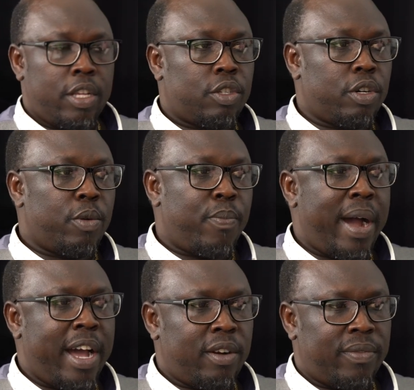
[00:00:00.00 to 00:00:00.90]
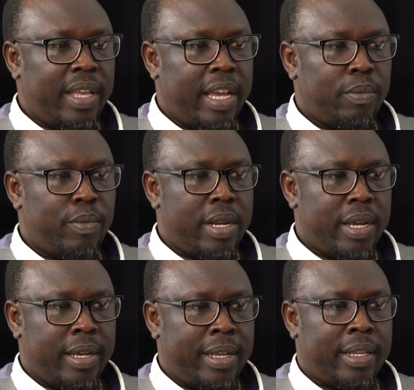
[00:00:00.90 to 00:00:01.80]
So part of that
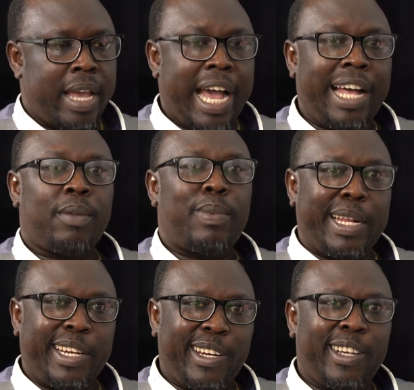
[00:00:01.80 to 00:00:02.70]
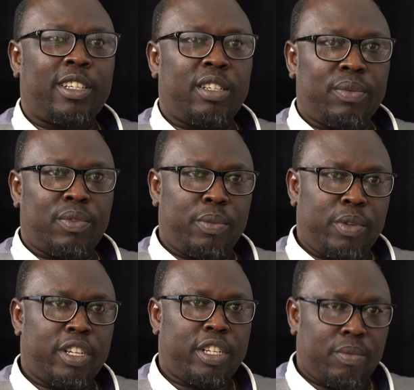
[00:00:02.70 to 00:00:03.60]
meeting is help a lot of
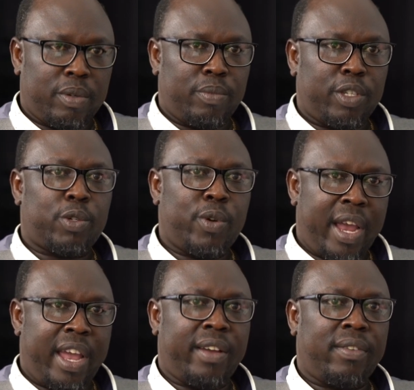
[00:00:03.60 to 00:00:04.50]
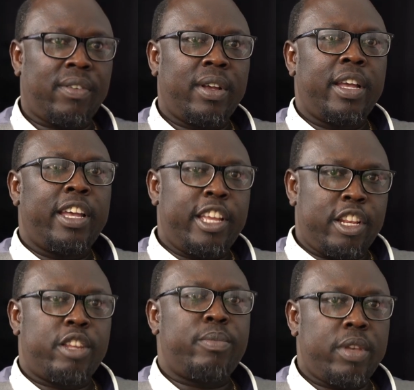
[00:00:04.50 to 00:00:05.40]
community members who have
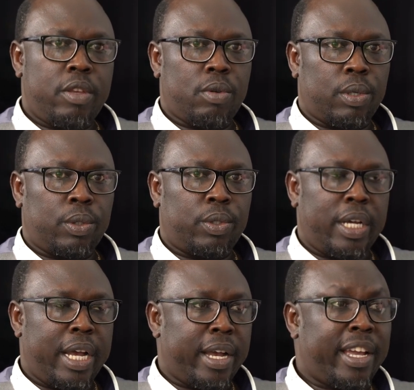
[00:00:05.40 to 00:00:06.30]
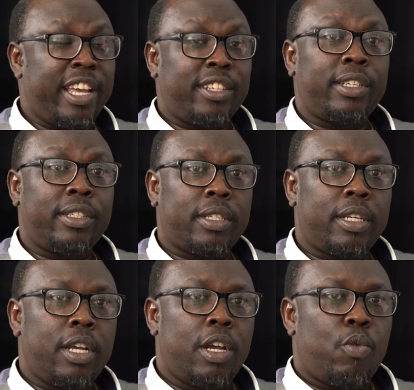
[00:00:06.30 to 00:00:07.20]
individual cases,
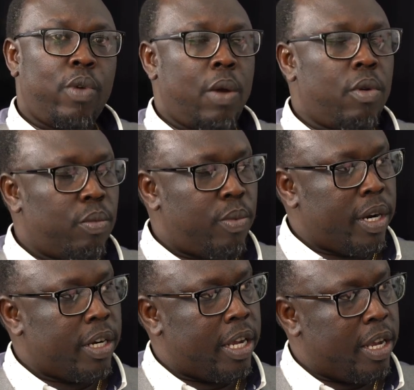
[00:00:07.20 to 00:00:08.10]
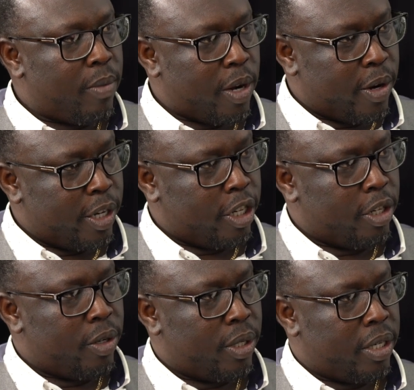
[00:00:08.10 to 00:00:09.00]
where we'll bring the
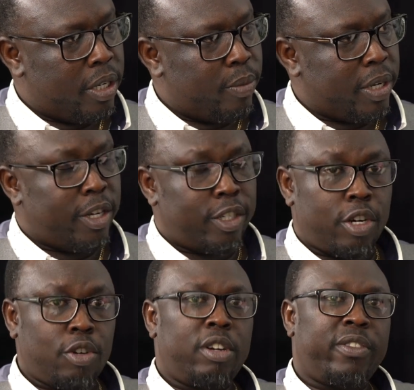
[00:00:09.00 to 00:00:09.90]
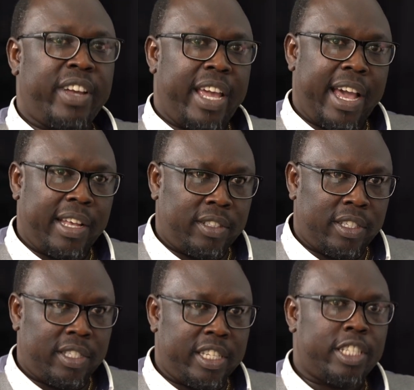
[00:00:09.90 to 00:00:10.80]
Immigration New Zealand, because the role of
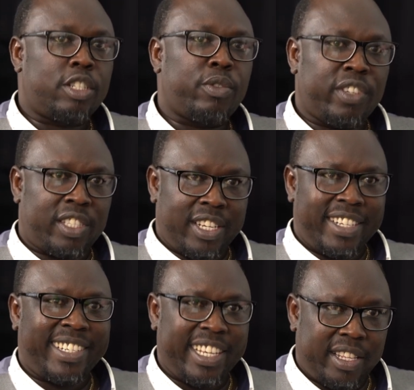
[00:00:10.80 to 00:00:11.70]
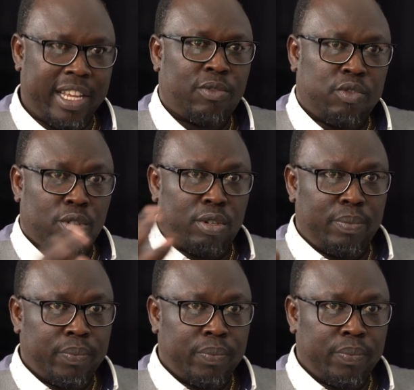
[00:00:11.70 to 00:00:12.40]
ARCC is to facilitate that forum.